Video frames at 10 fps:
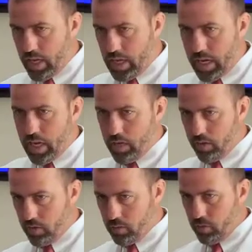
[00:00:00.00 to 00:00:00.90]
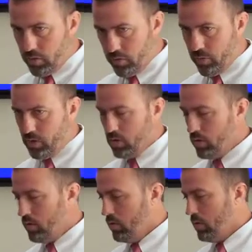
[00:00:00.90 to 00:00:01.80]
they need and their specific,
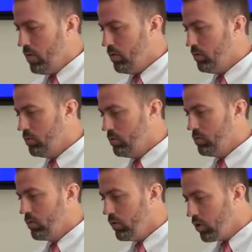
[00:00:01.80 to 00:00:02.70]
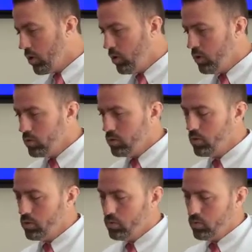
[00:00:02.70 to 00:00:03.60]
you know, what are their
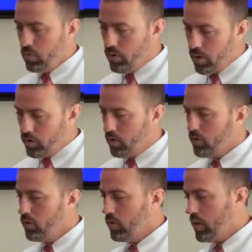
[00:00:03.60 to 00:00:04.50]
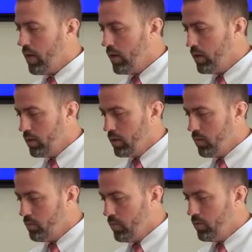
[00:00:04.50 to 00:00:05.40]
goals, what do their x-rays look like?
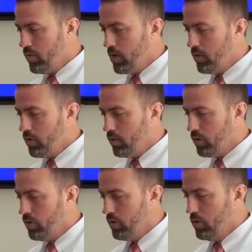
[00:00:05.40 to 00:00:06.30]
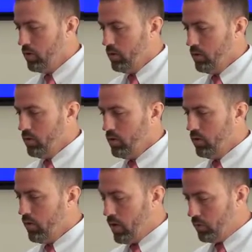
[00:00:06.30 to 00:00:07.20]
Everybody's kind of different.
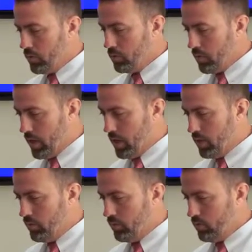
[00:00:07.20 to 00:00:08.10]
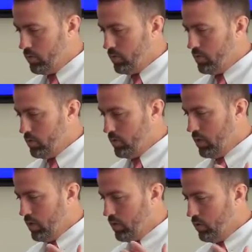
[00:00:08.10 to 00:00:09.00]
Develop this plan of,
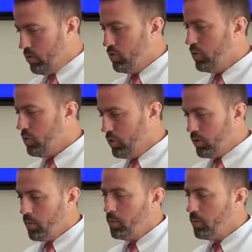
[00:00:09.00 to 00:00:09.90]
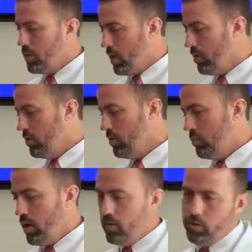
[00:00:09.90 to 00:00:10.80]
you know, nutrition, supplementation,
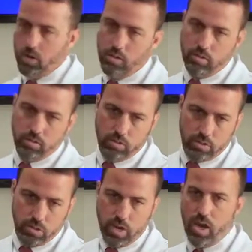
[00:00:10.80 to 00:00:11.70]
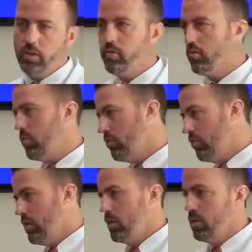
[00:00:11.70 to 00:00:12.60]
bracing, shots,
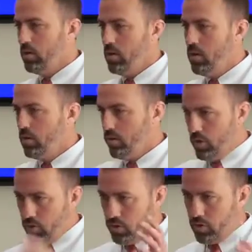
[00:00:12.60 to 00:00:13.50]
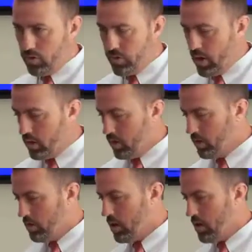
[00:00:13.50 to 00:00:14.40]
surgery, all this goes into effect,
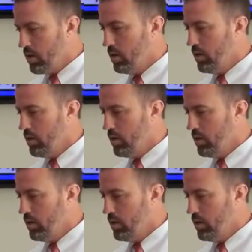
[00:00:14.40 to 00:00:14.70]
right?